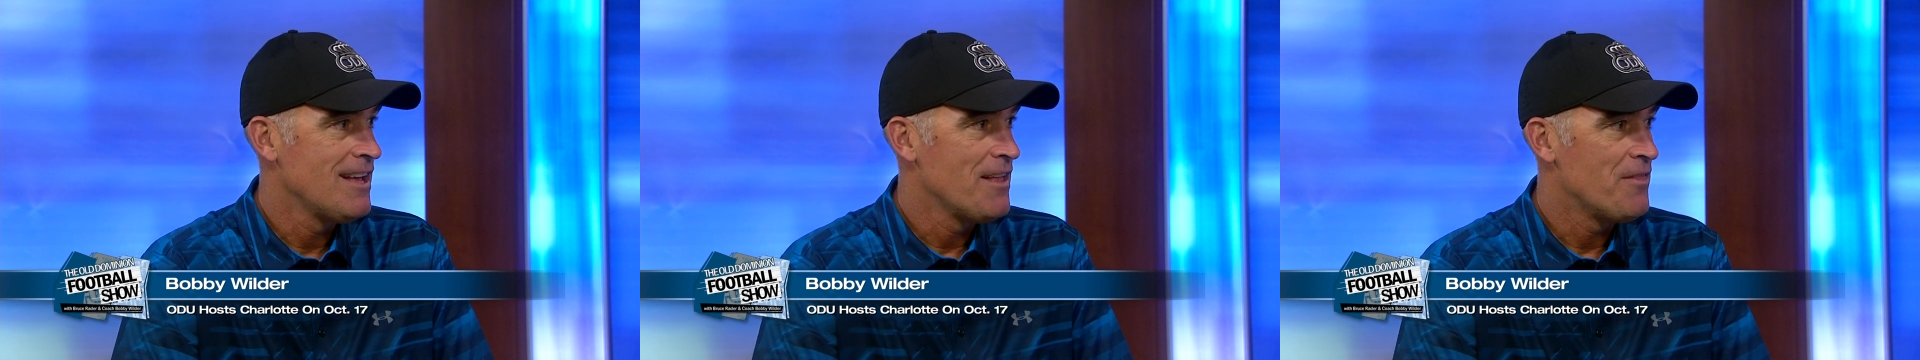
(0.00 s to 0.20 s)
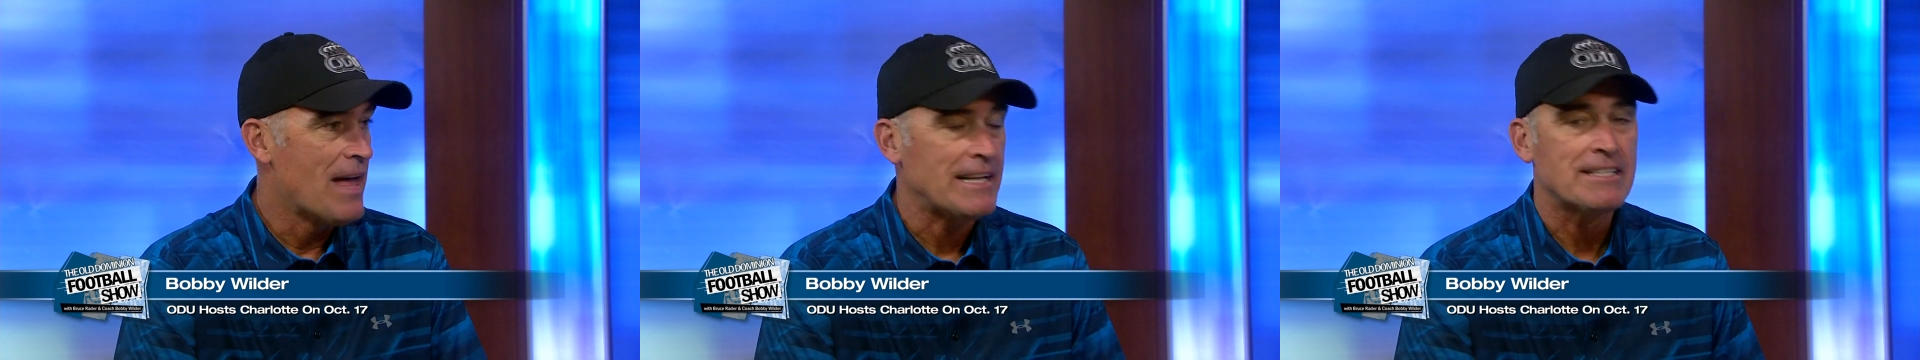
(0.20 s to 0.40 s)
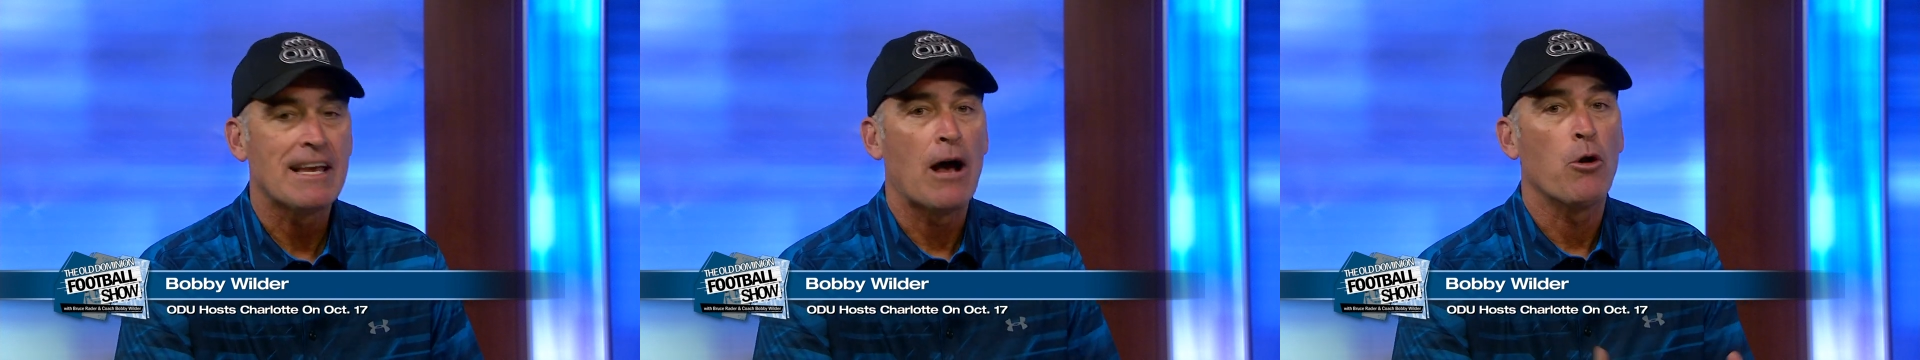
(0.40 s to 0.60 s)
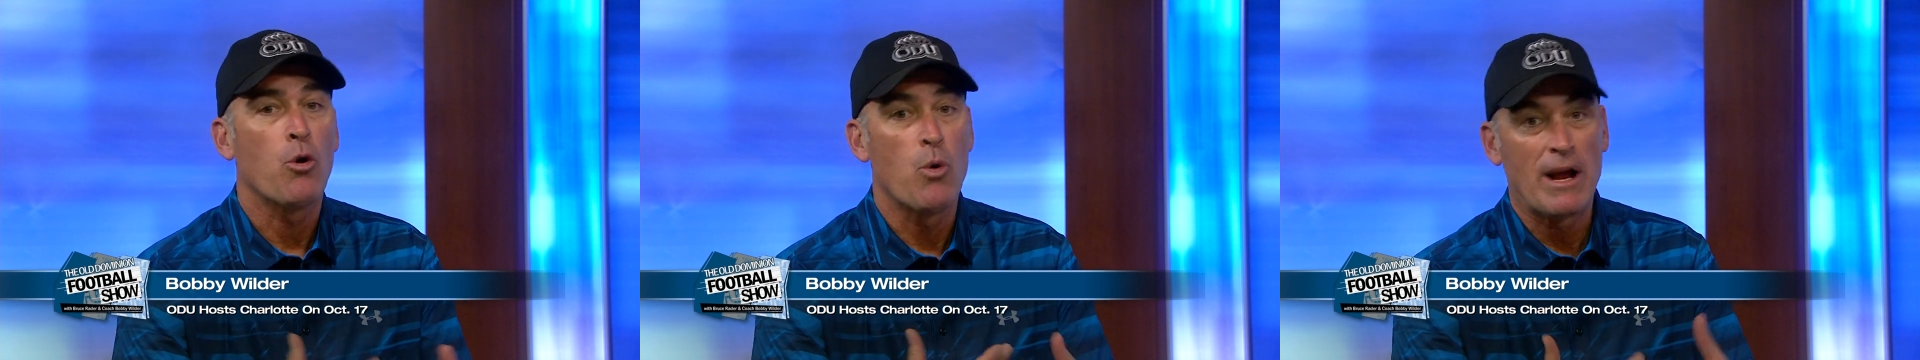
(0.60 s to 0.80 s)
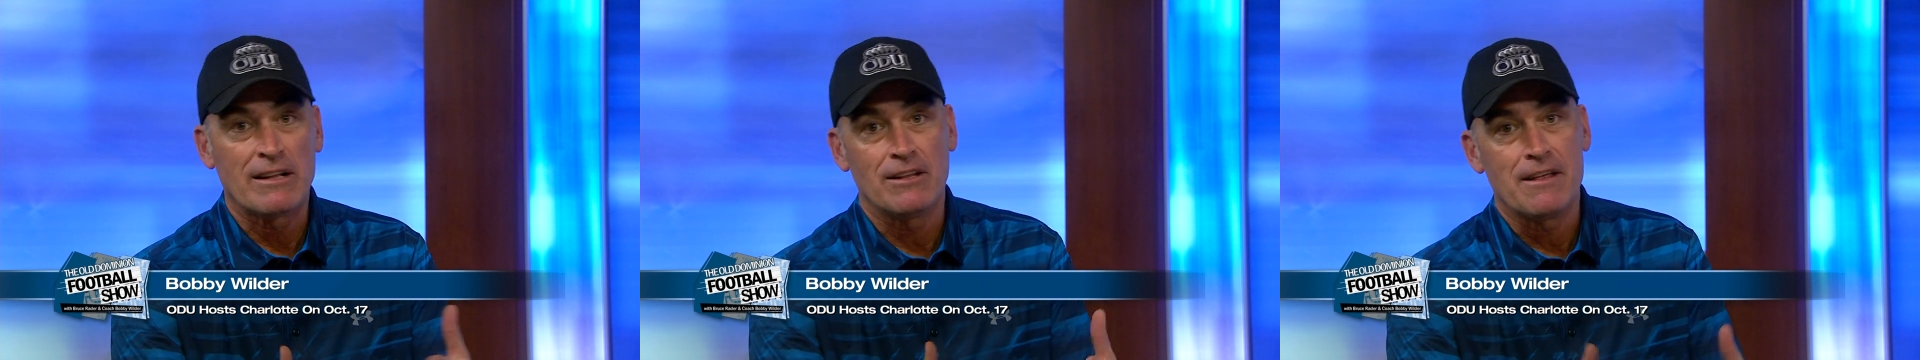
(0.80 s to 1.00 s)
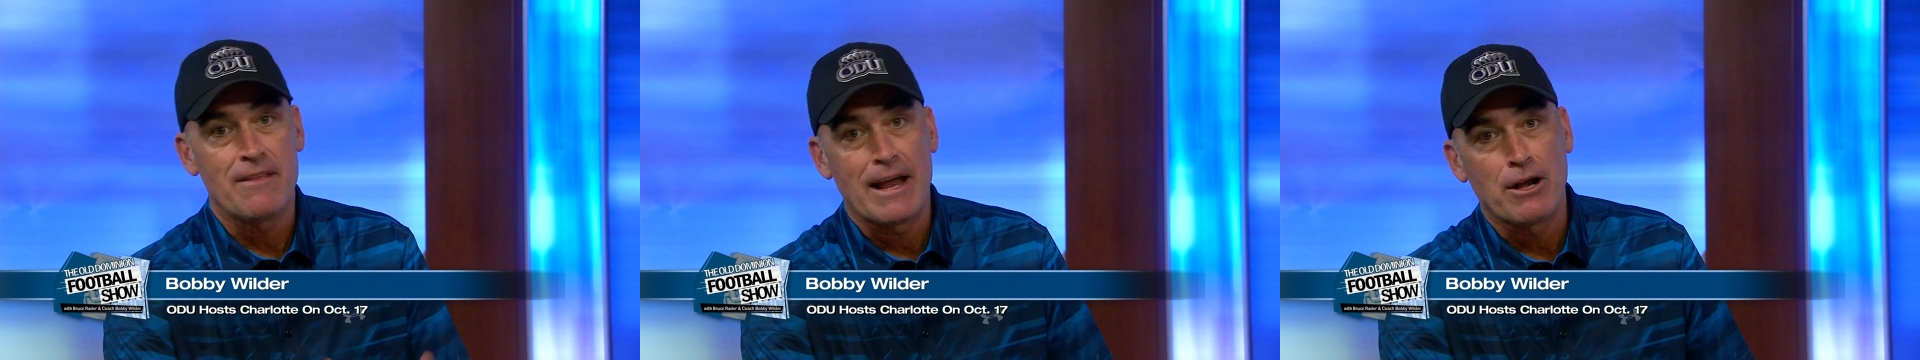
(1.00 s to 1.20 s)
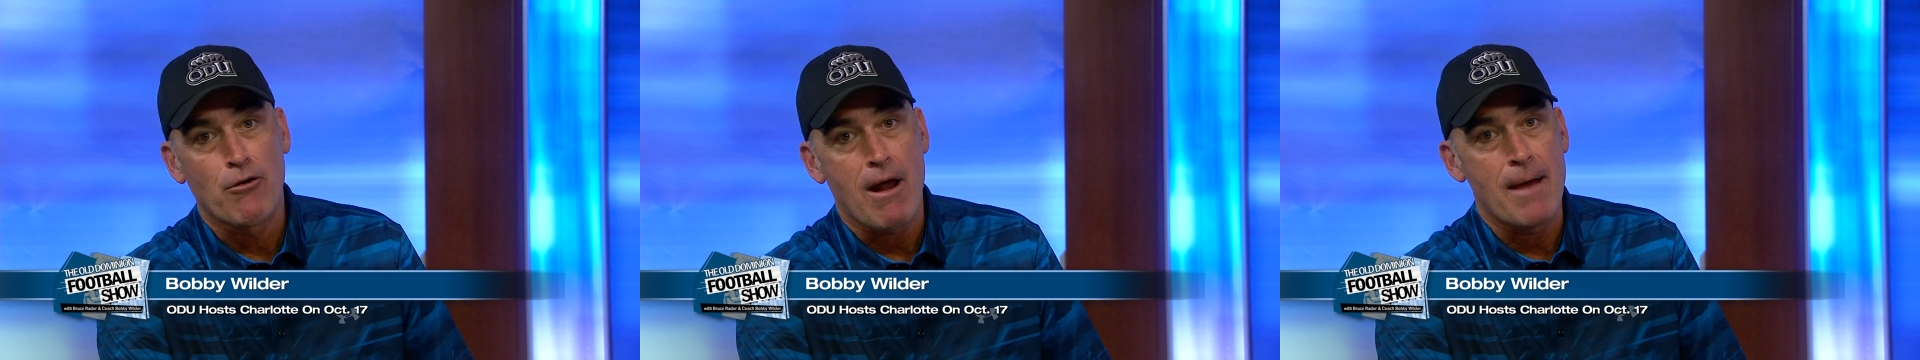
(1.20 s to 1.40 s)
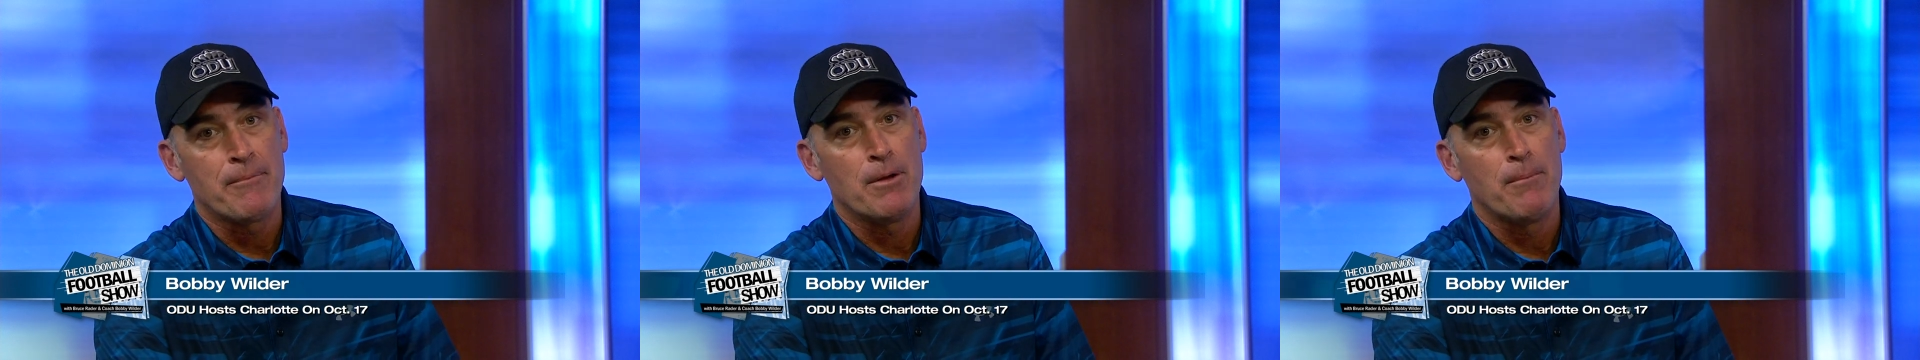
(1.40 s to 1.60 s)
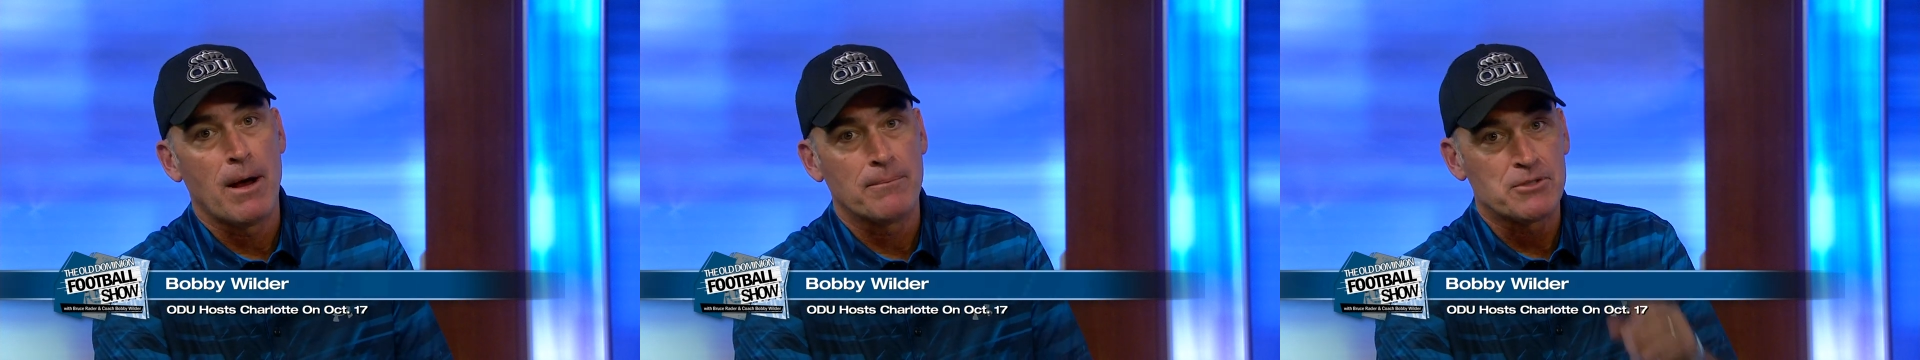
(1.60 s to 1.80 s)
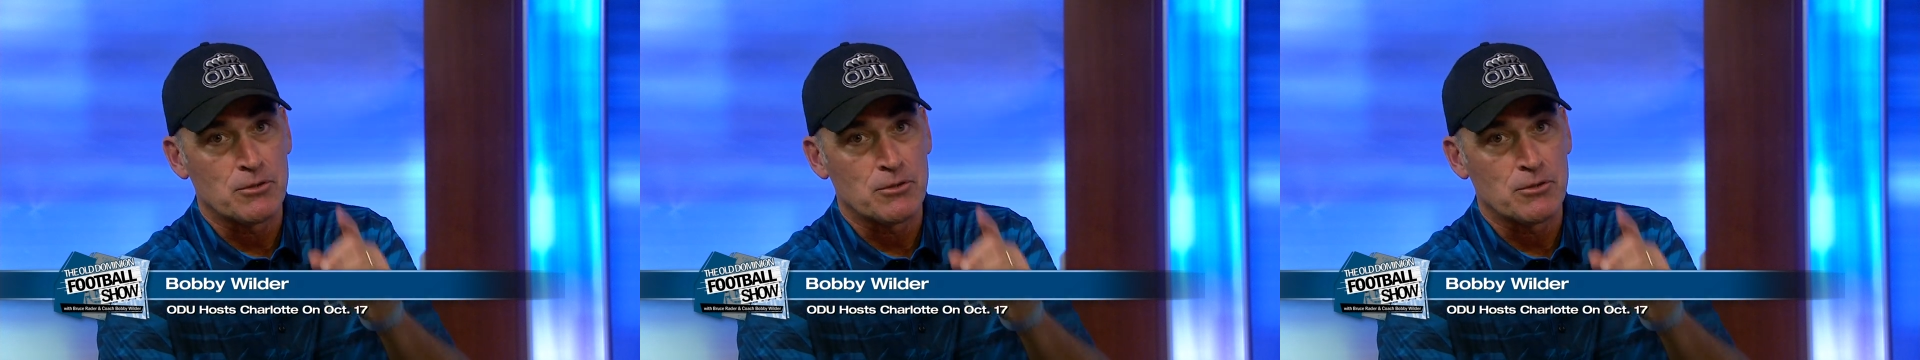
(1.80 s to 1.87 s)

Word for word: that's how quickly they grabbed him up.